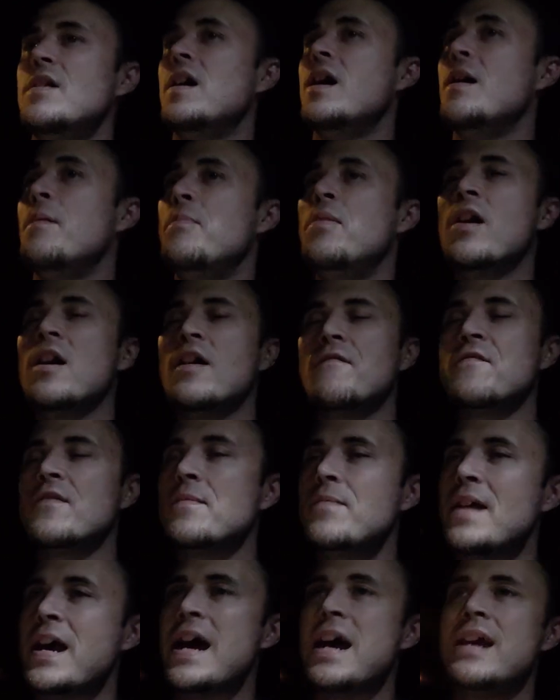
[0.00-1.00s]
Apart
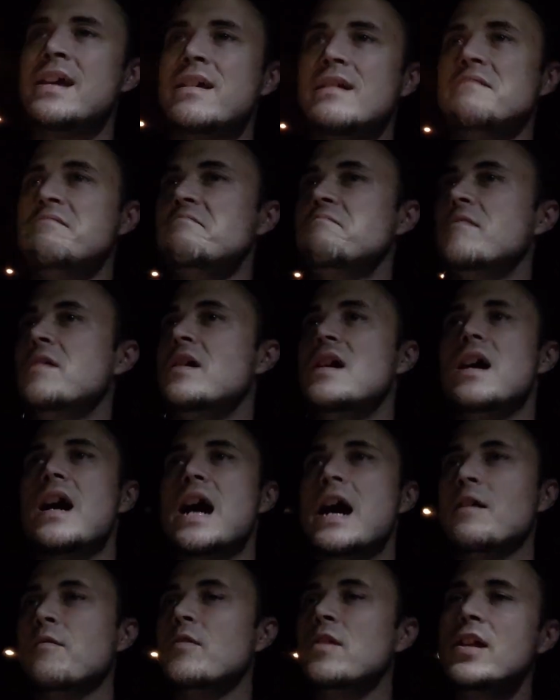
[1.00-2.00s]
from that,
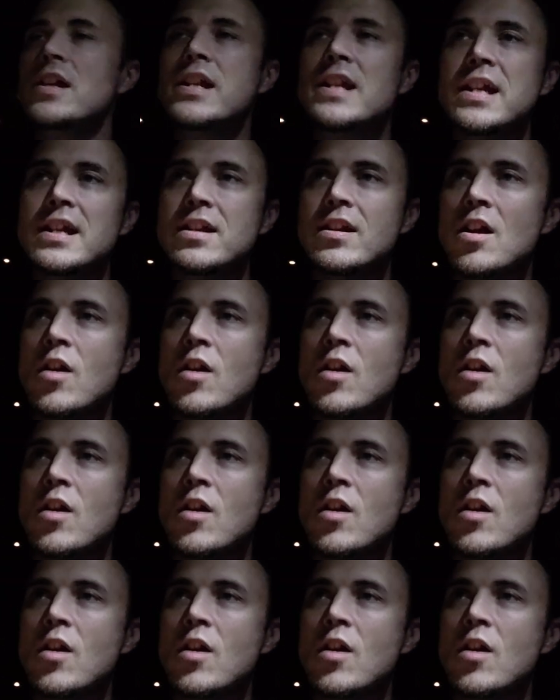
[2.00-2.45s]
I really didn't